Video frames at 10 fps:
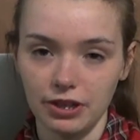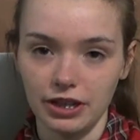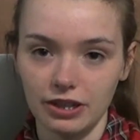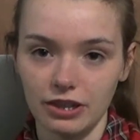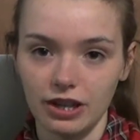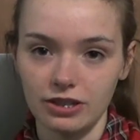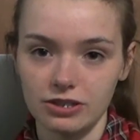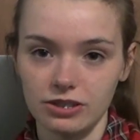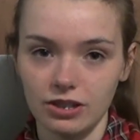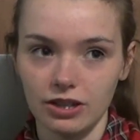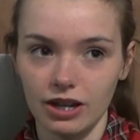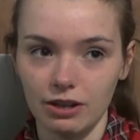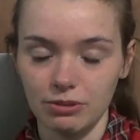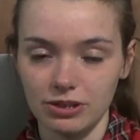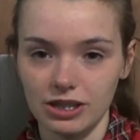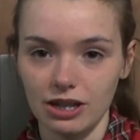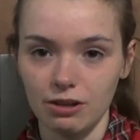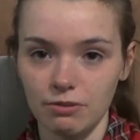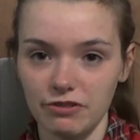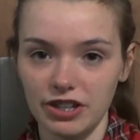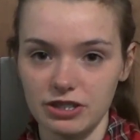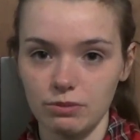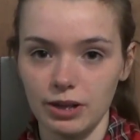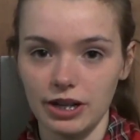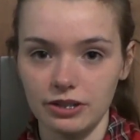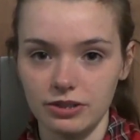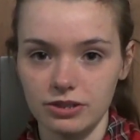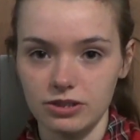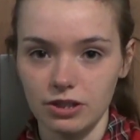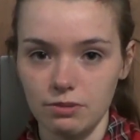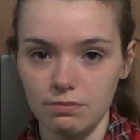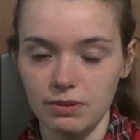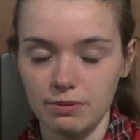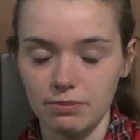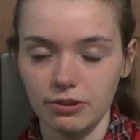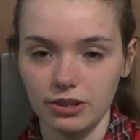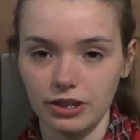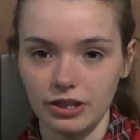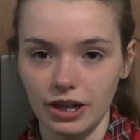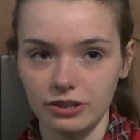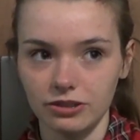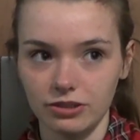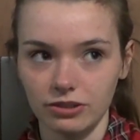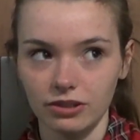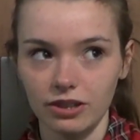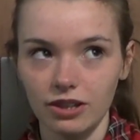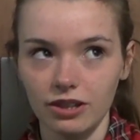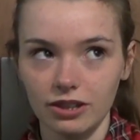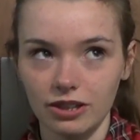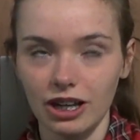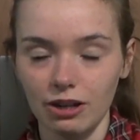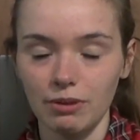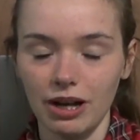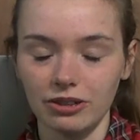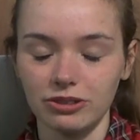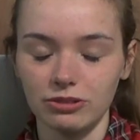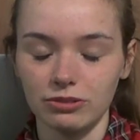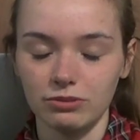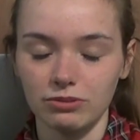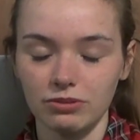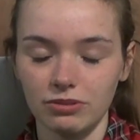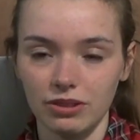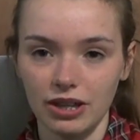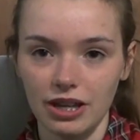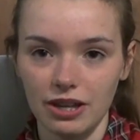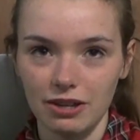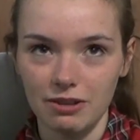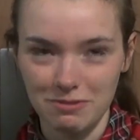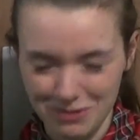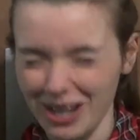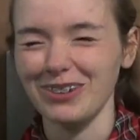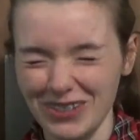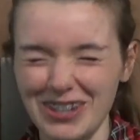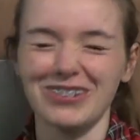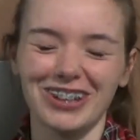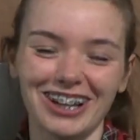think about so I want to help raise awareness so people can handle, can help handle, help people